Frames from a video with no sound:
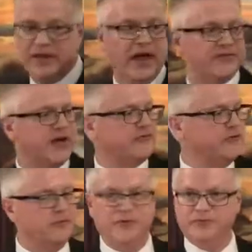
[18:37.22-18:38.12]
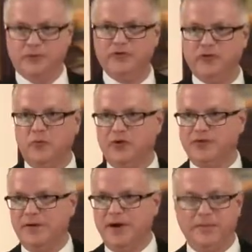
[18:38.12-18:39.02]
And that's actually an original
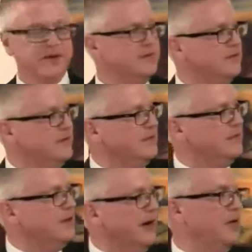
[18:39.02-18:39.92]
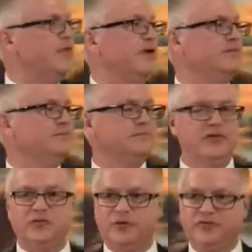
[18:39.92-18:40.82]
wartime helmet. Everything
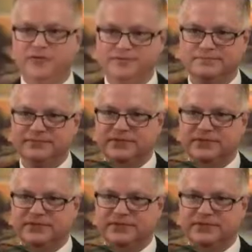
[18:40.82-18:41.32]
is original.